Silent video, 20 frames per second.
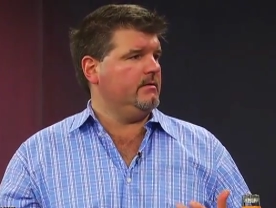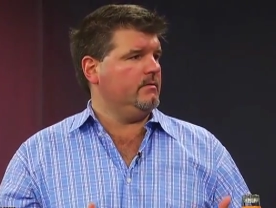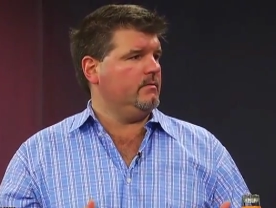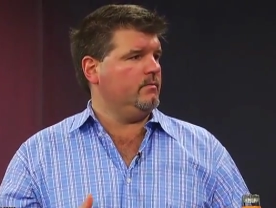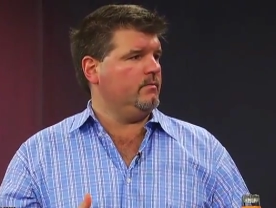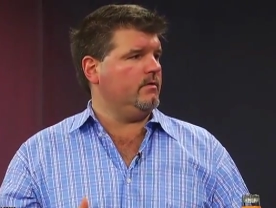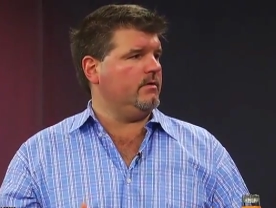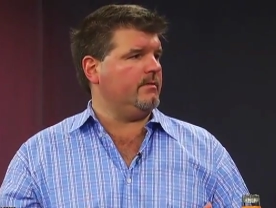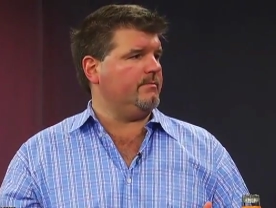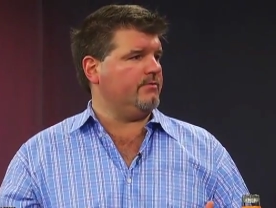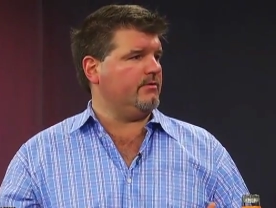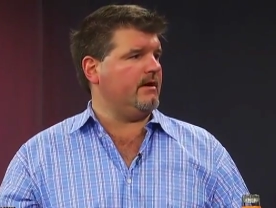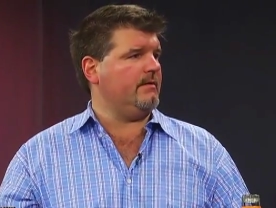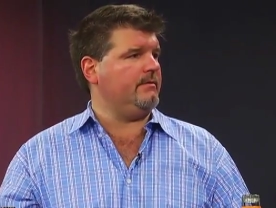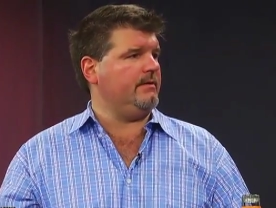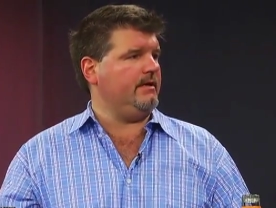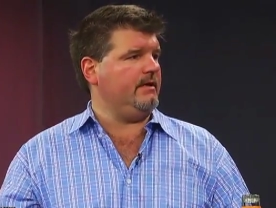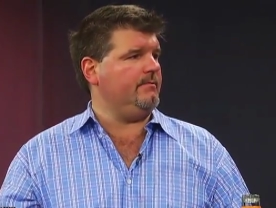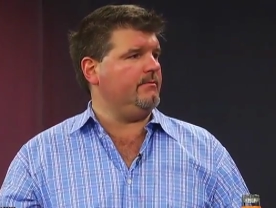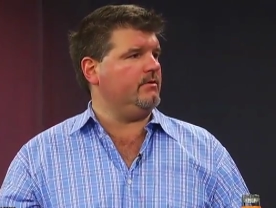one of
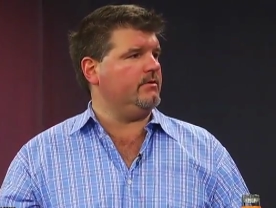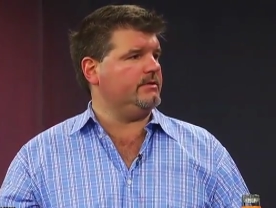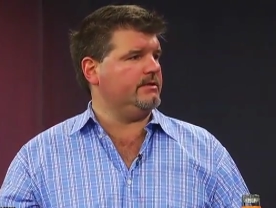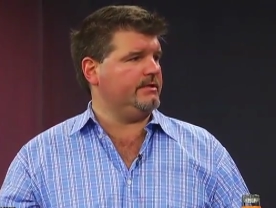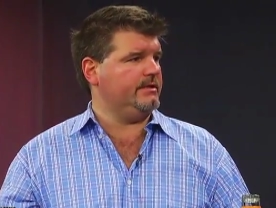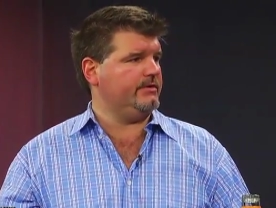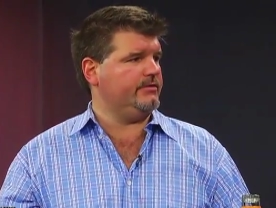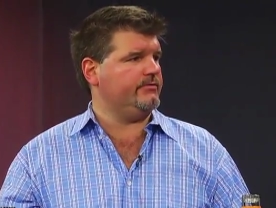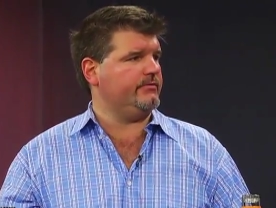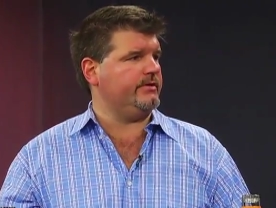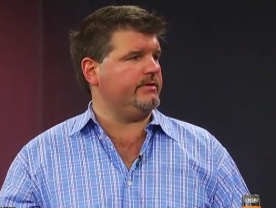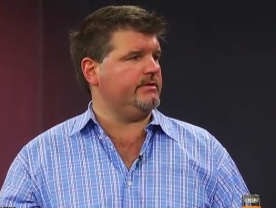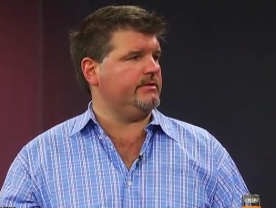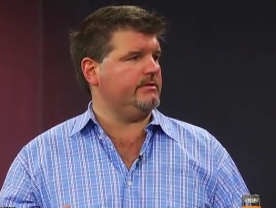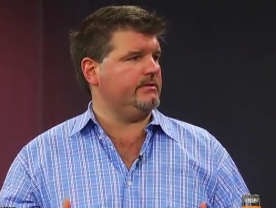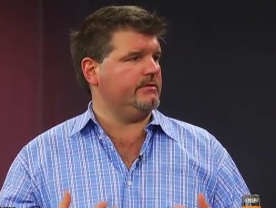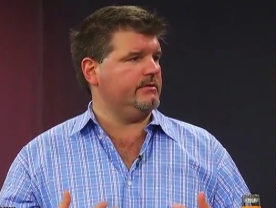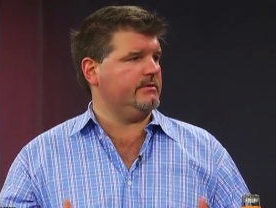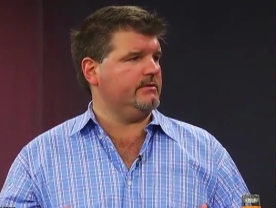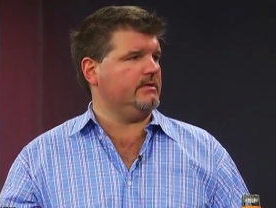probably the most citrus
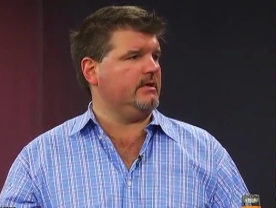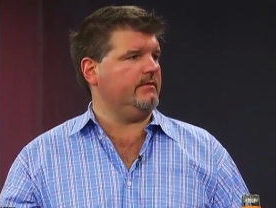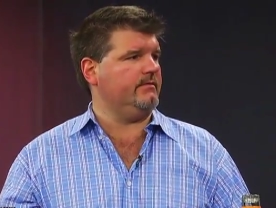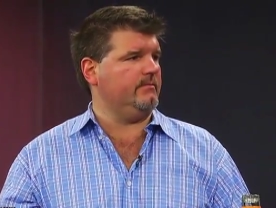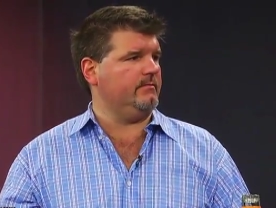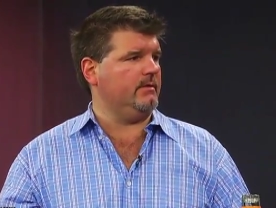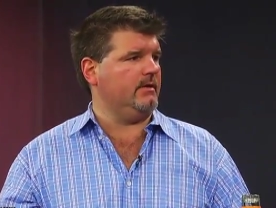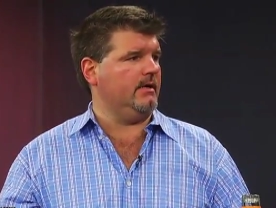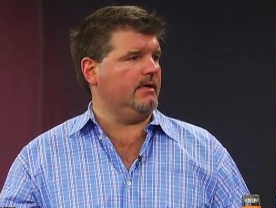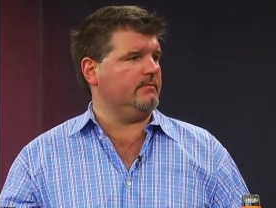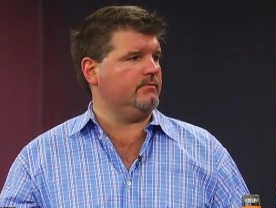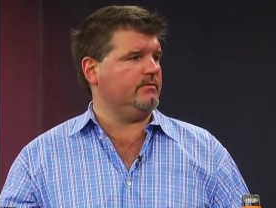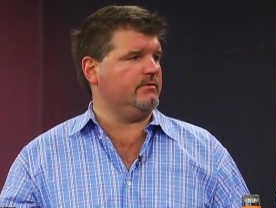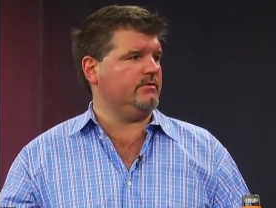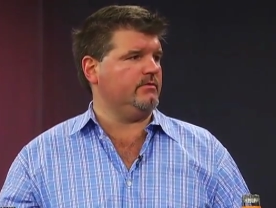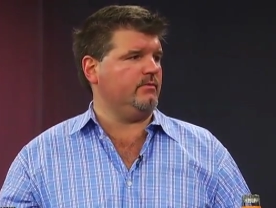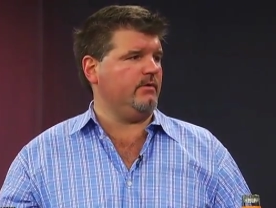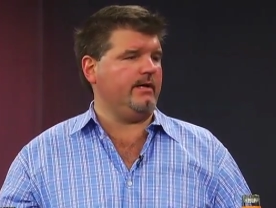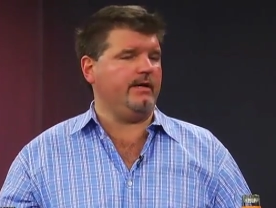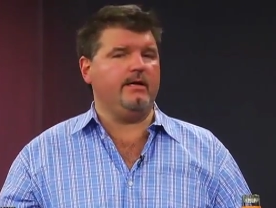Sauvignon Blanc, which
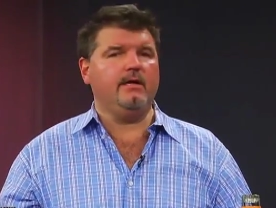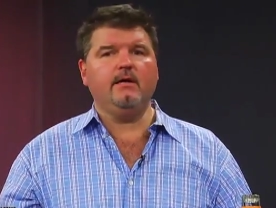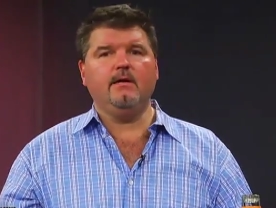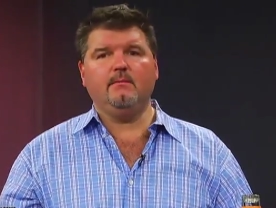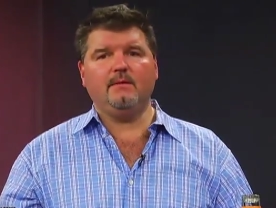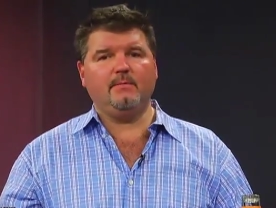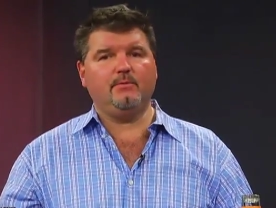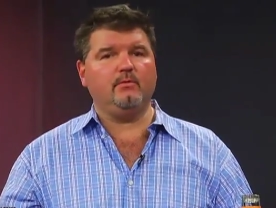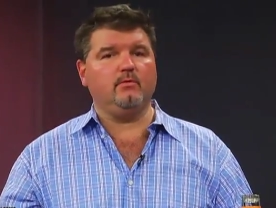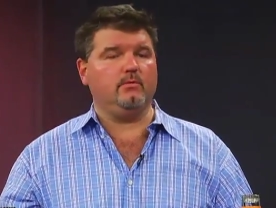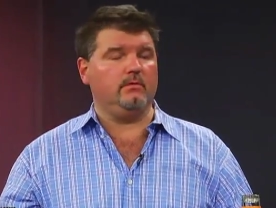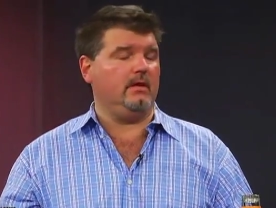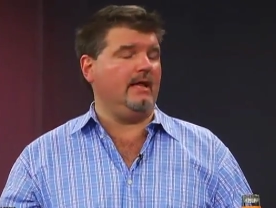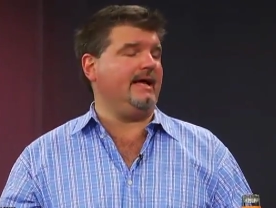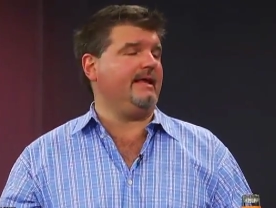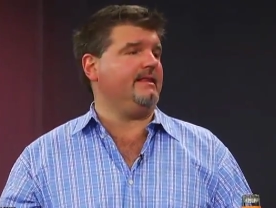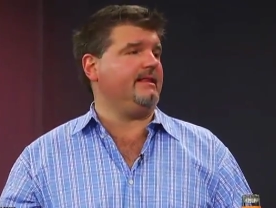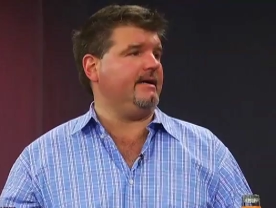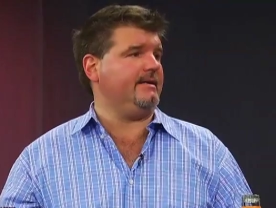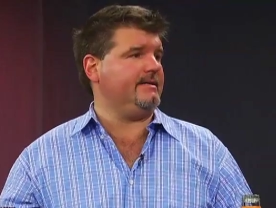is why people who
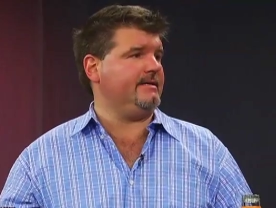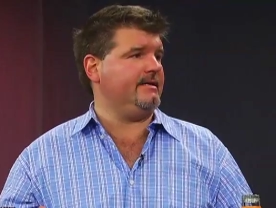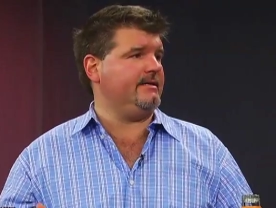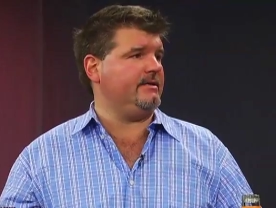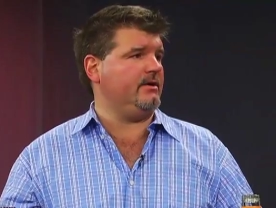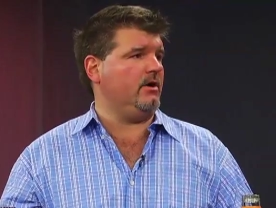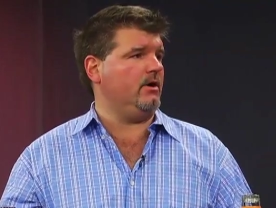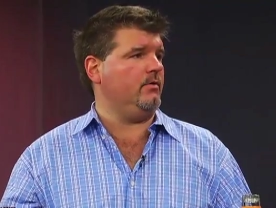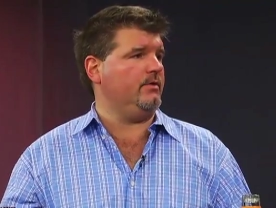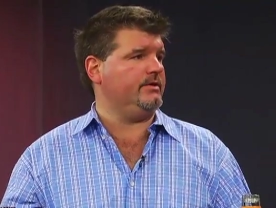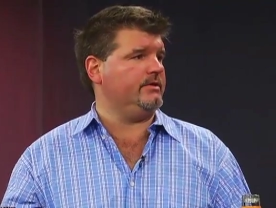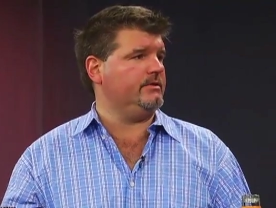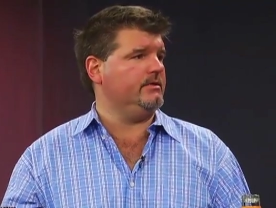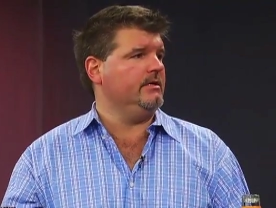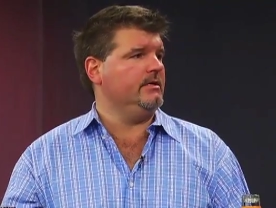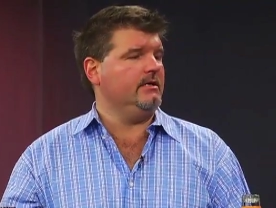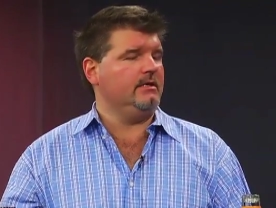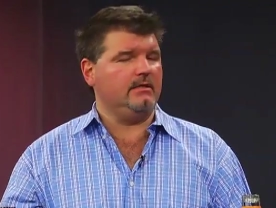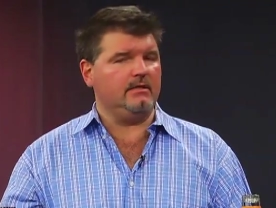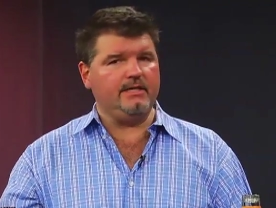like that tend to always yeah,
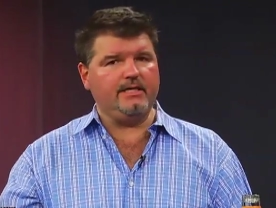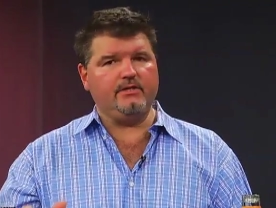lean you,